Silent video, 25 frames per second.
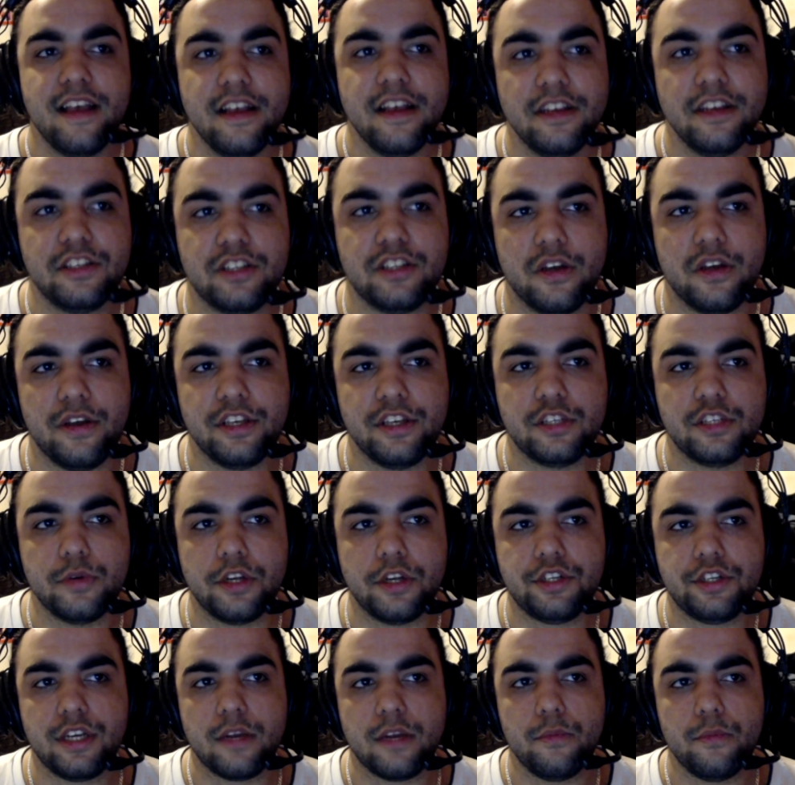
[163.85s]
So his
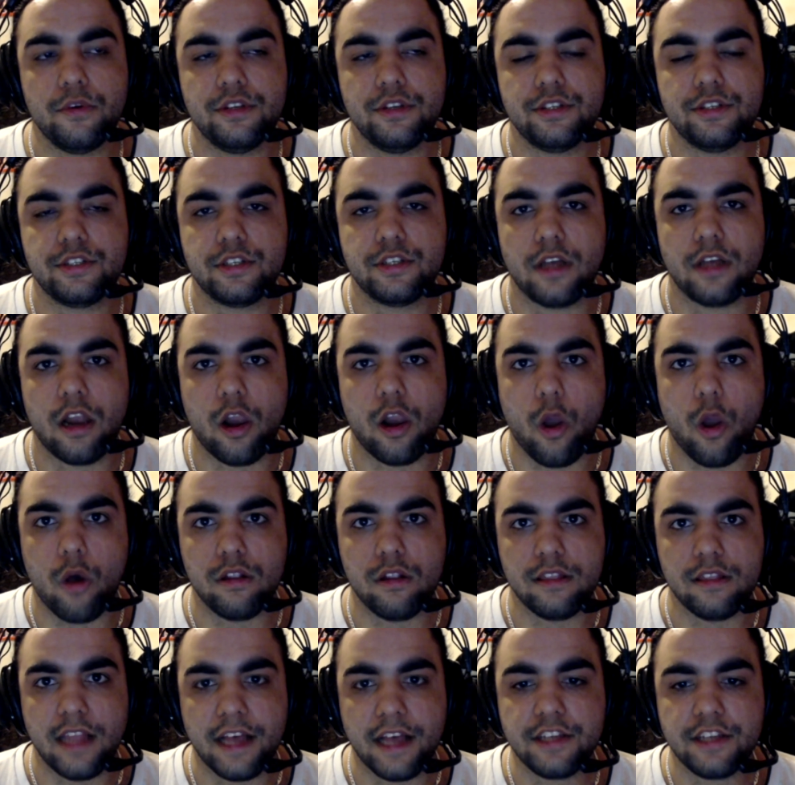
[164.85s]
switching was a
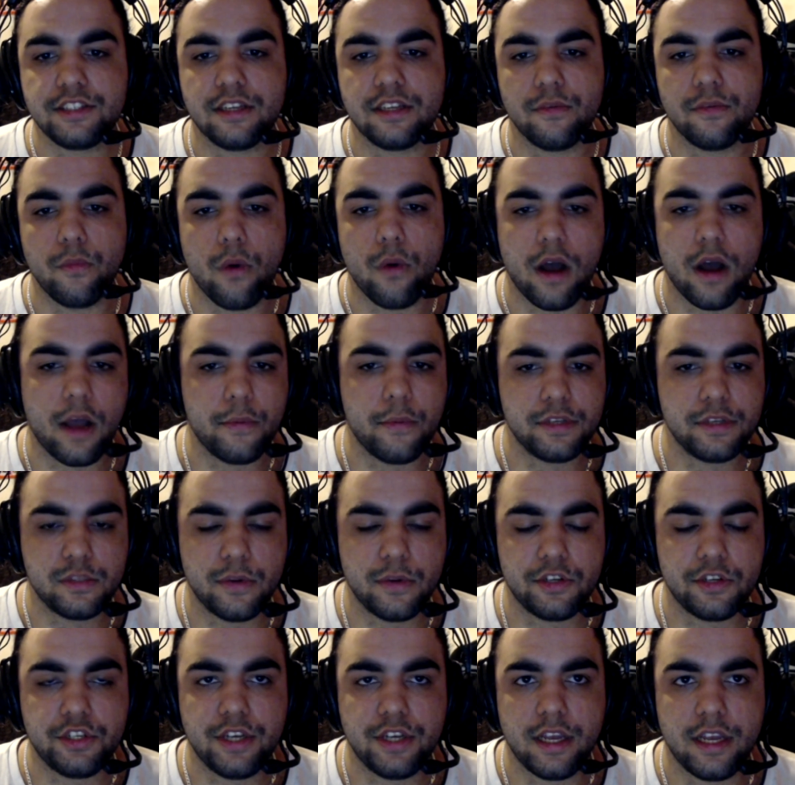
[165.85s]
lot less than what I was
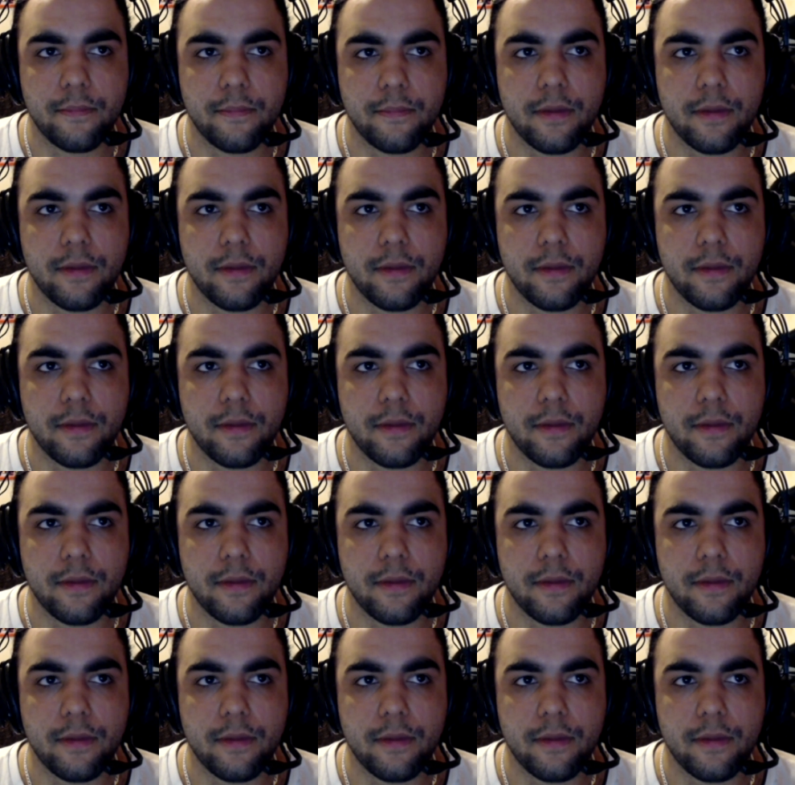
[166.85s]
switching,